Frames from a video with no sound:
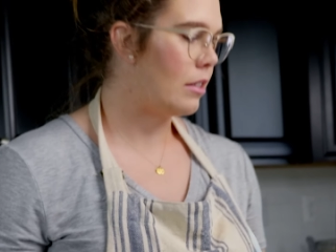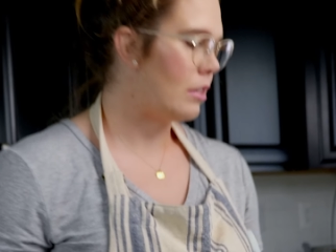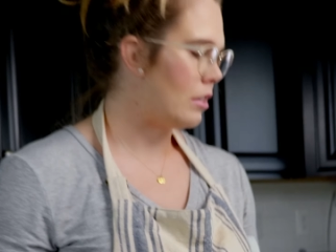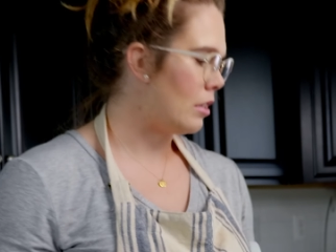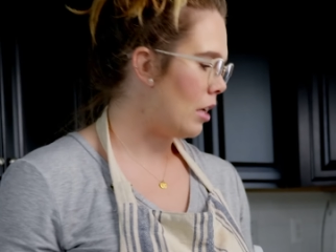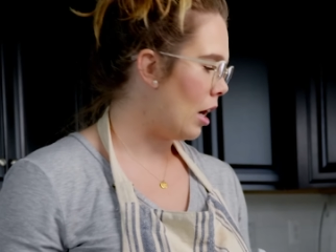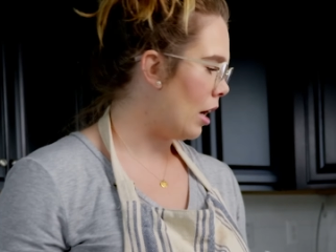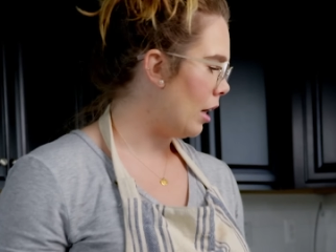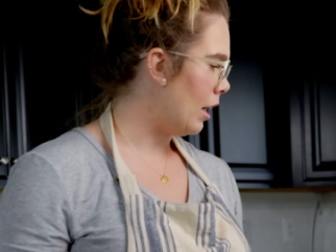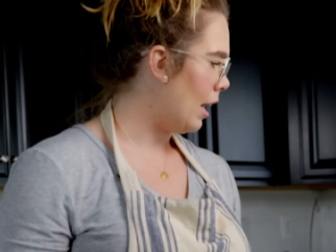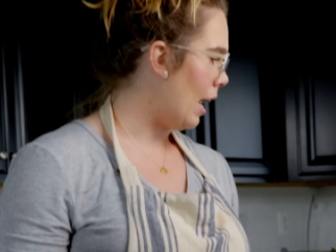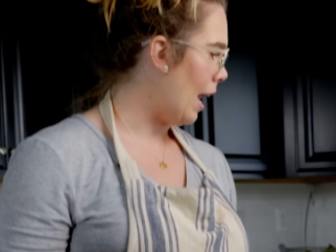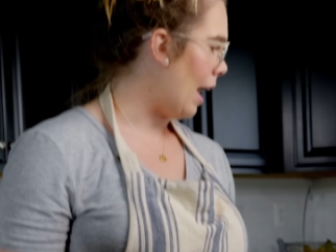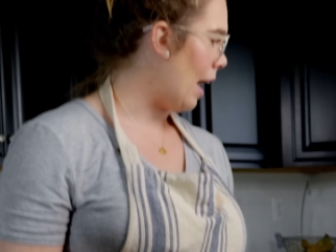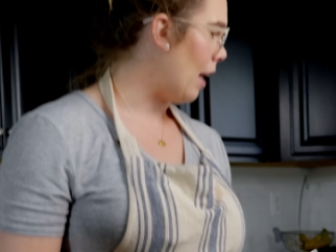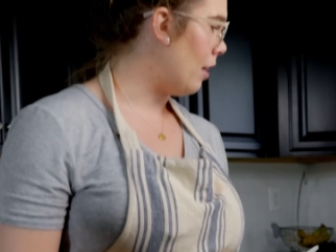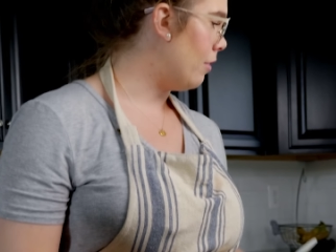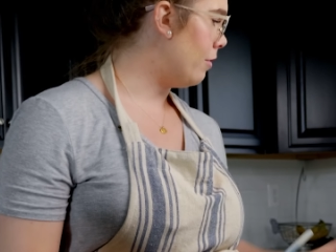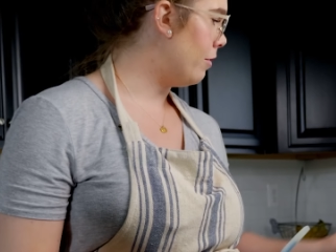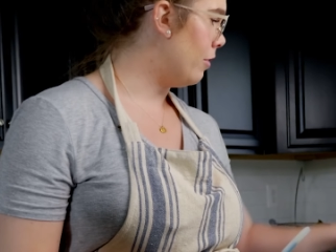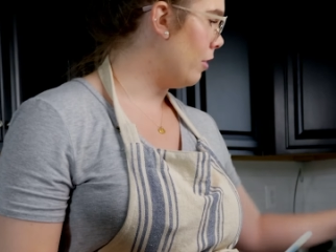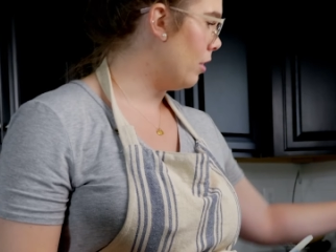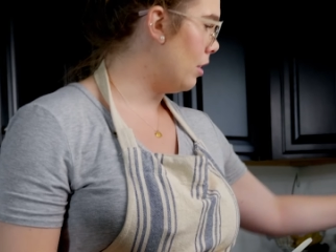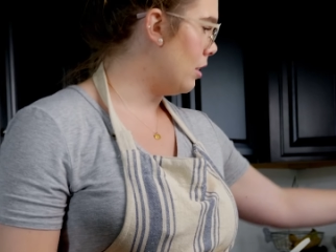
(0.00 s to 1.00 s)
is not an
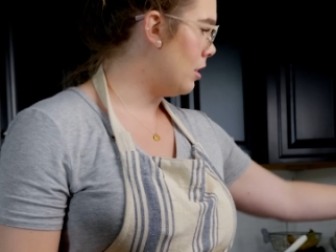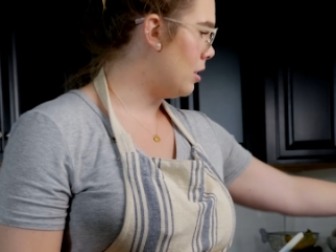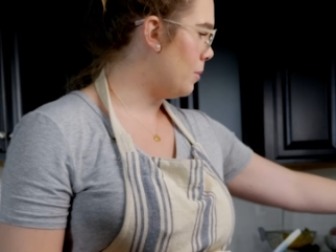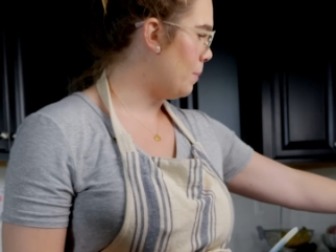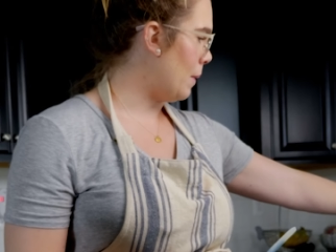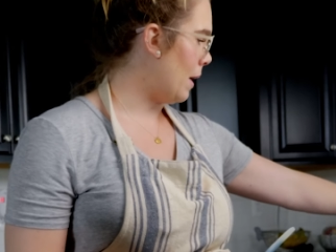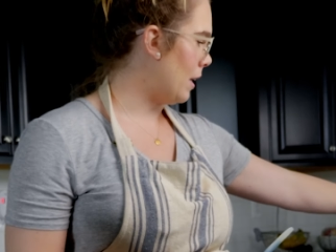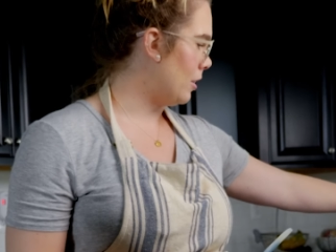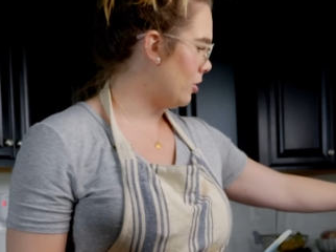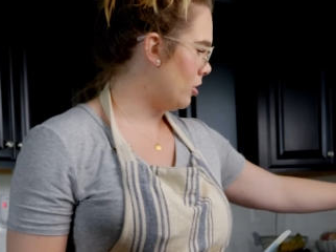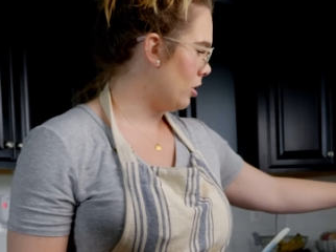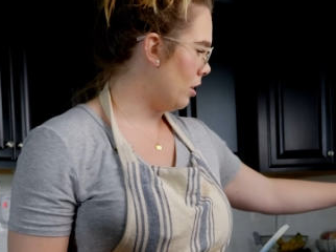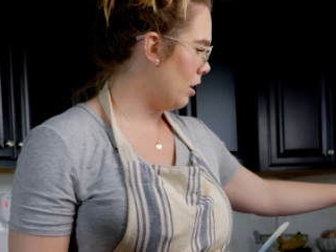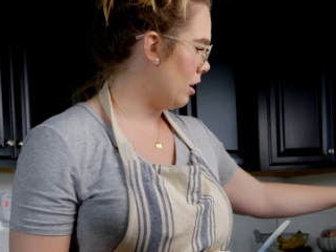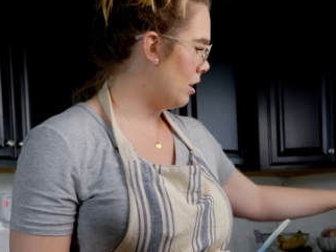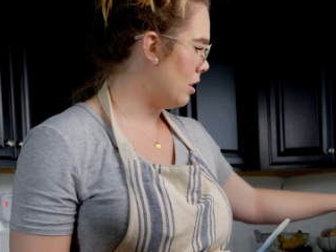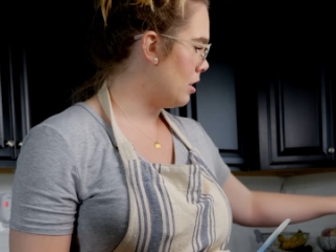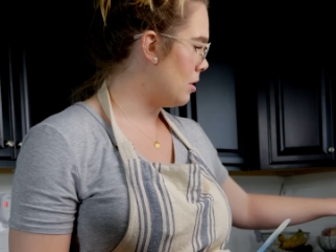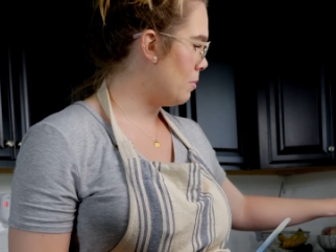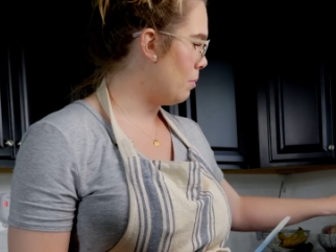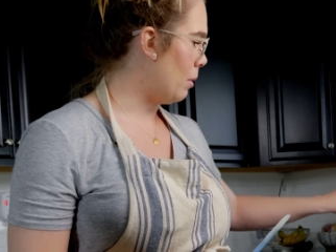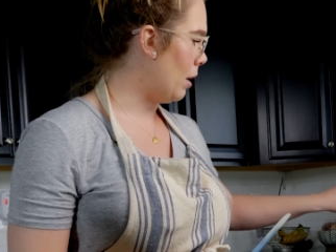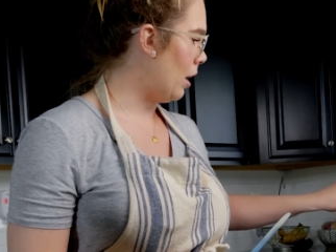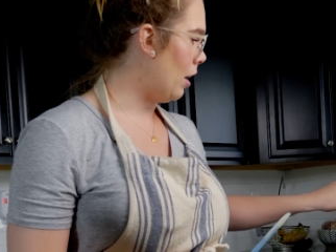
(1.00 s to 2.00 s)
ad for these
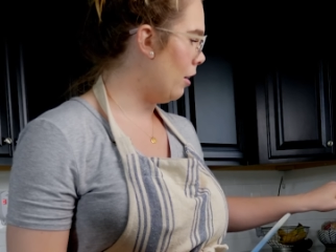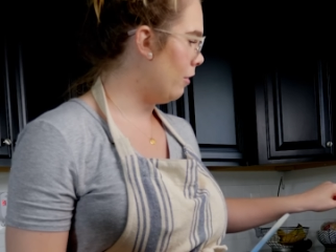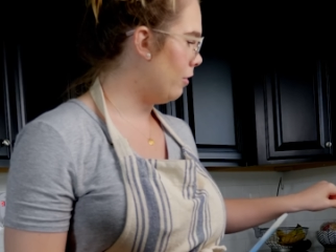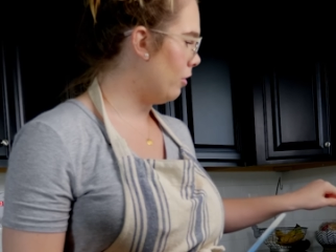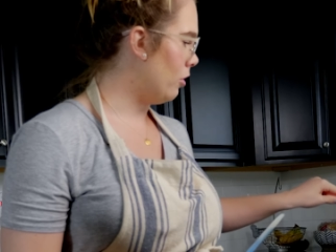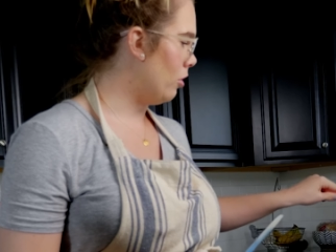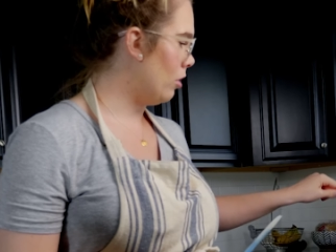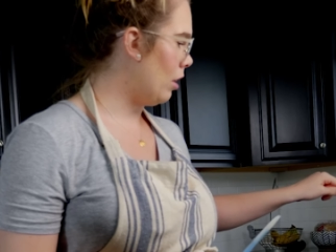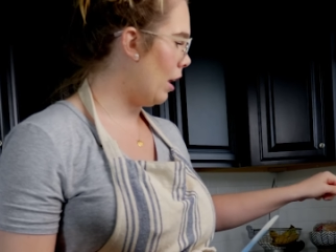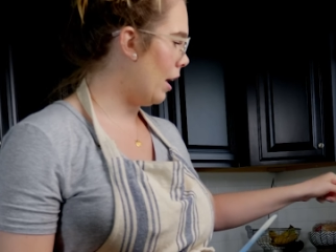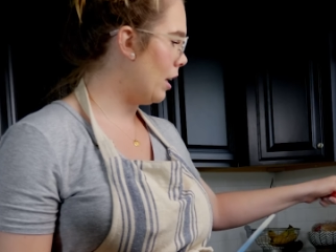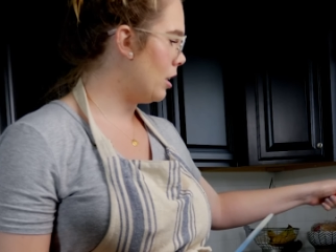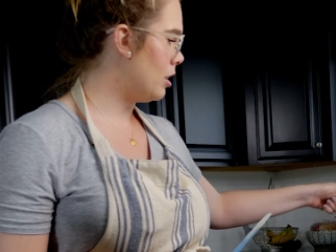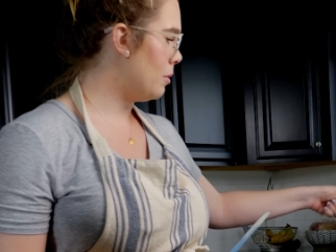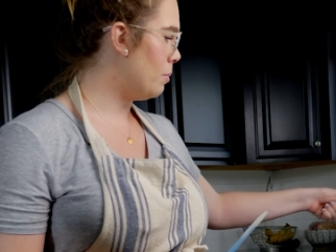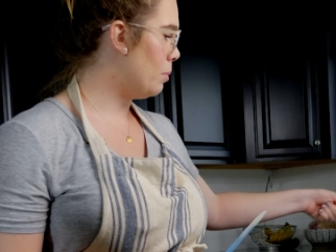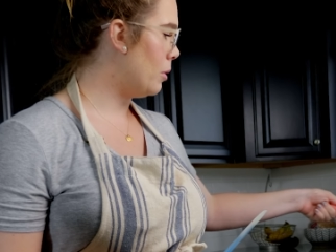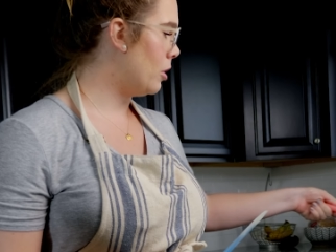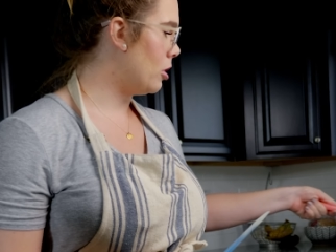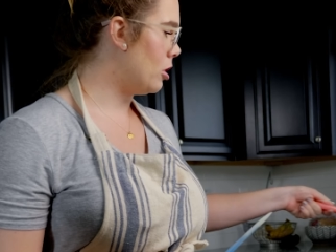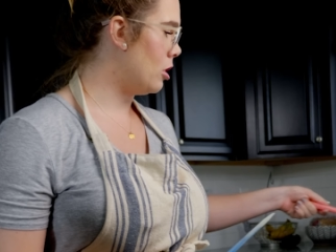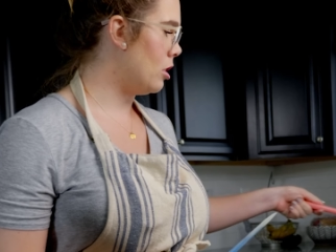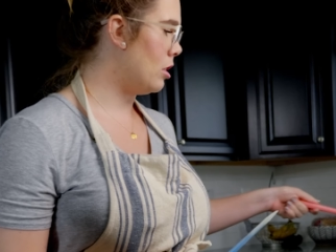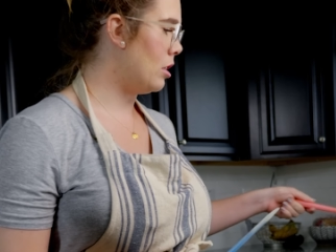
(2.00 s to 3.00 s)
spatulas, but if you'd like to
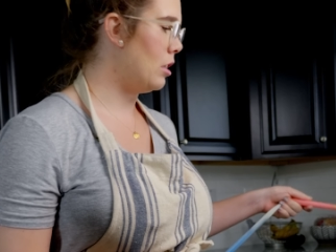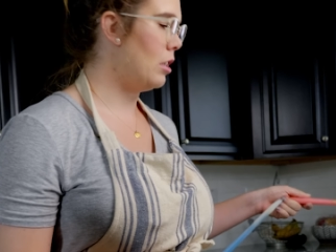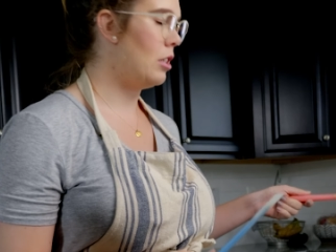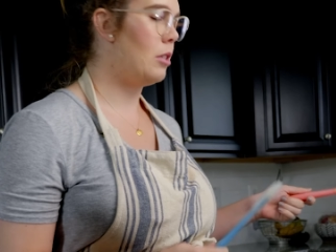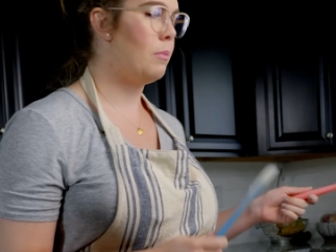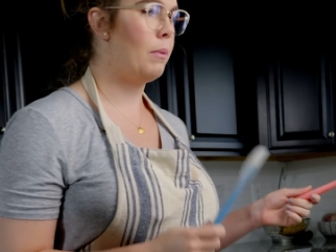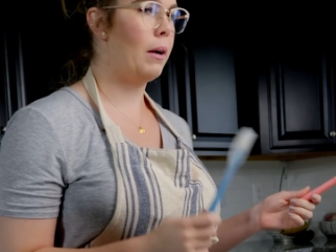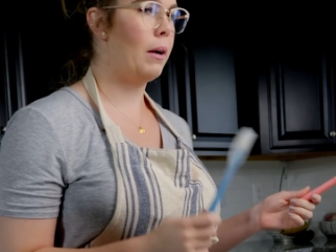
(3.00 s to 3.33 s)
purchase these